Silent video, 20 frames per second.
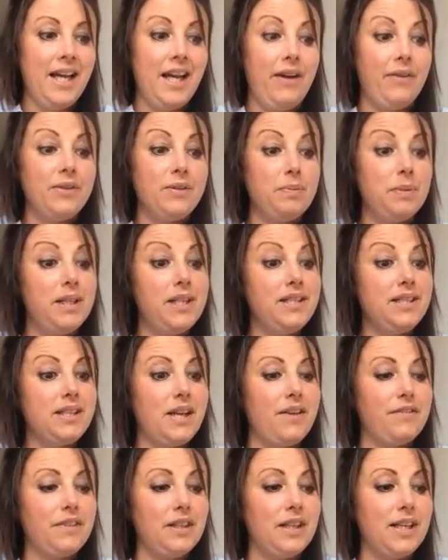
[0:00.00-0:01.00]
I was pleased to
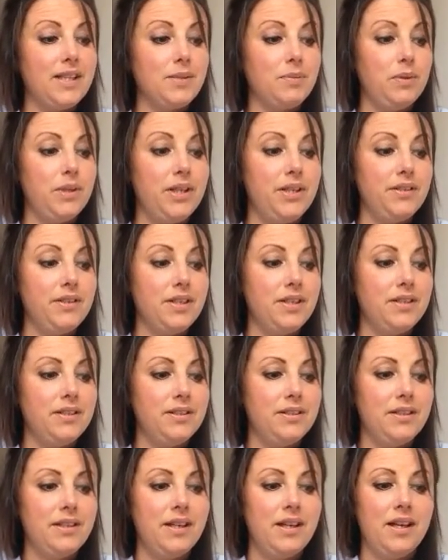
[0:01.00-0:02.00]
have the last word.
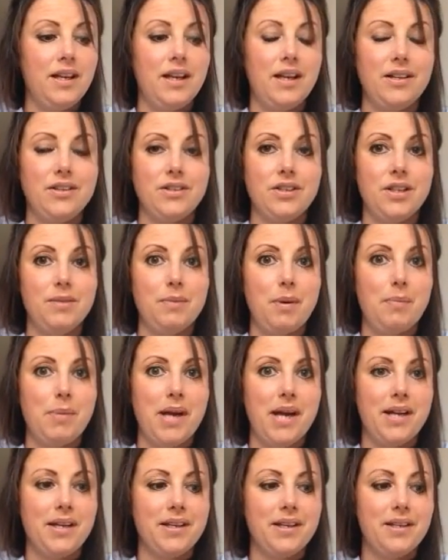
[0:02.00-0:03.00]
I turned my
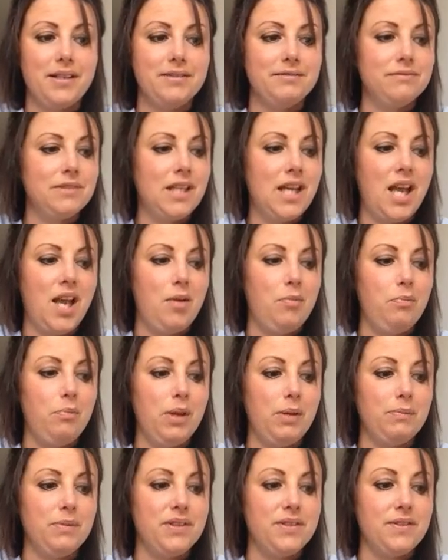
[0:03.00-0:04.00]
back.
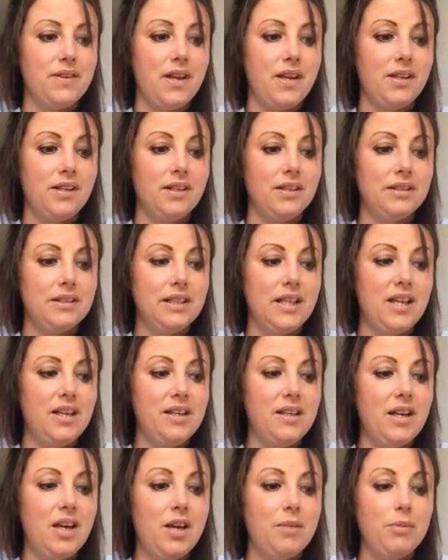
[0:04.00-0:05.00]
Big mistake.
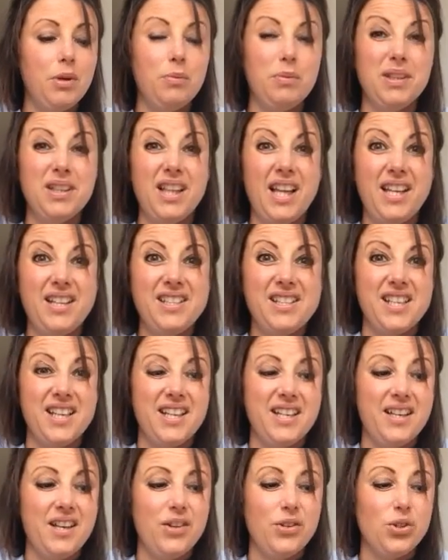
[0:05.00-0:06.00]
A moment later,
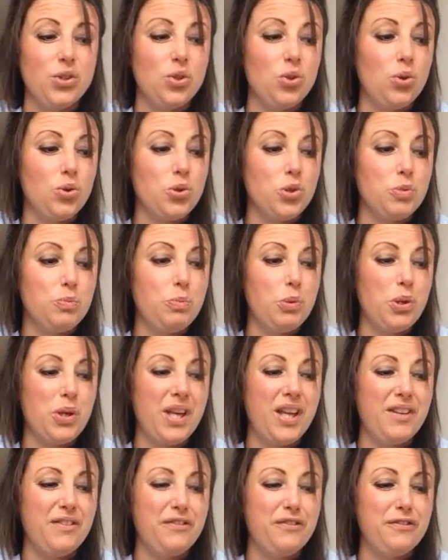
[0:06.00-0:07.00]
a sawdust
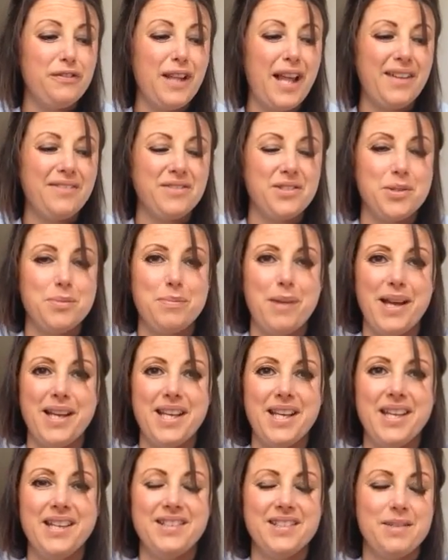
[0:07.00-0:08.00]
bucket flattened my
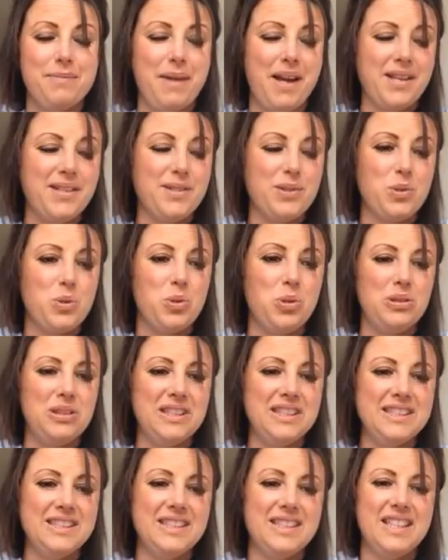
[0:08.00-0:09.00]
ear to my skull.
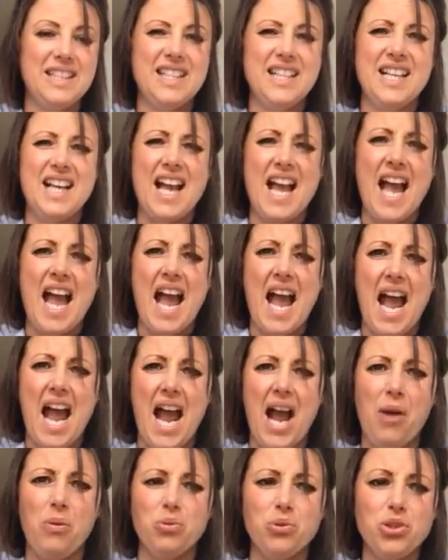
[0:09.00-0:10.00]

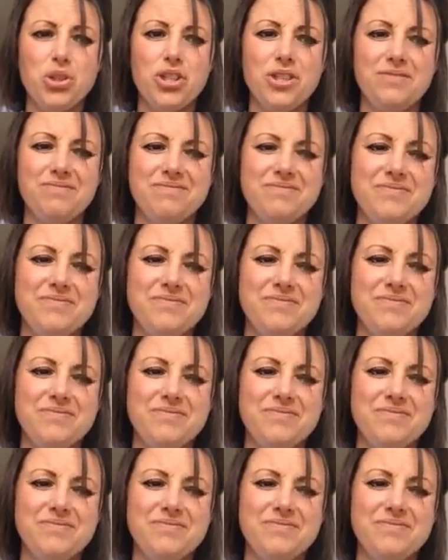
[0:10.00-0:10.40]
Ouch.